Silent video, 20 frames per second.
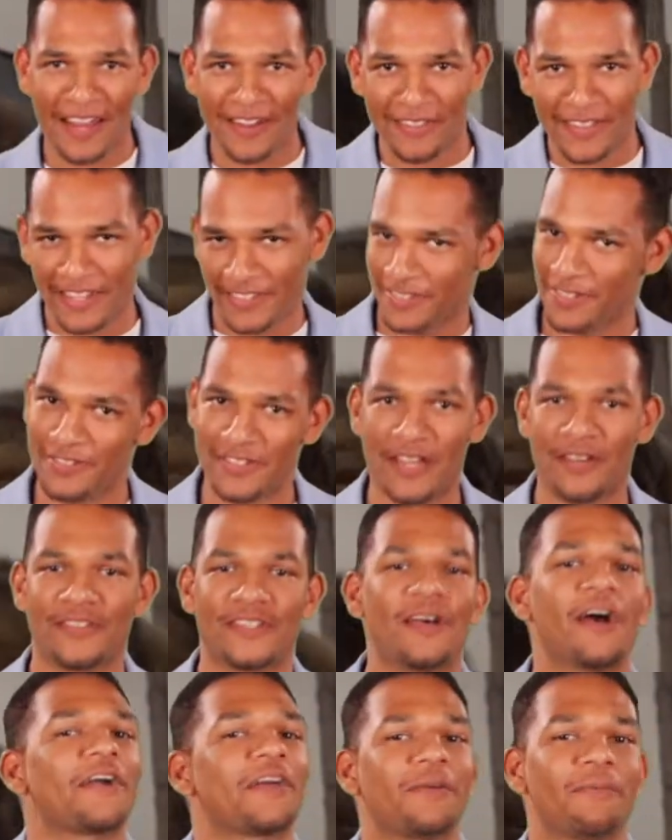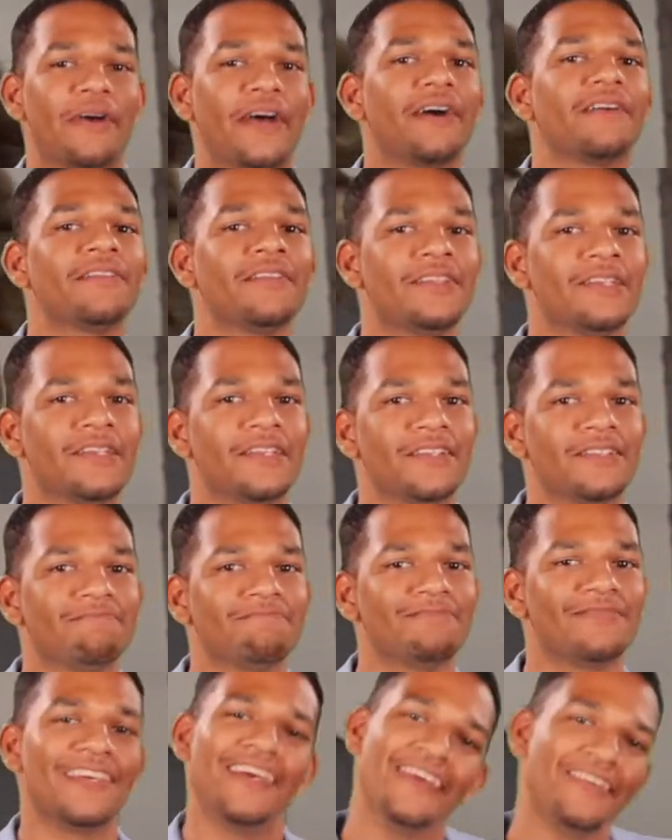of lasers I was talking about.
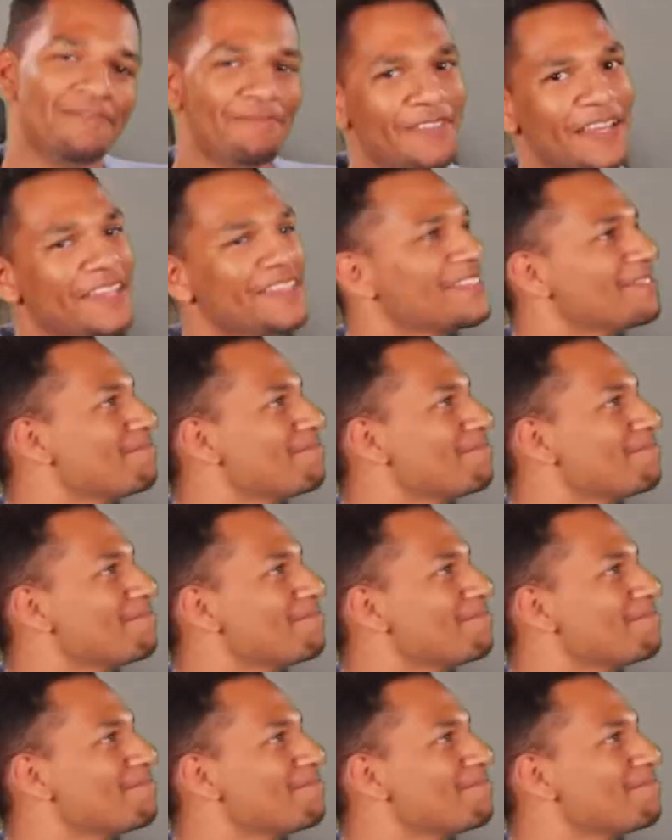It is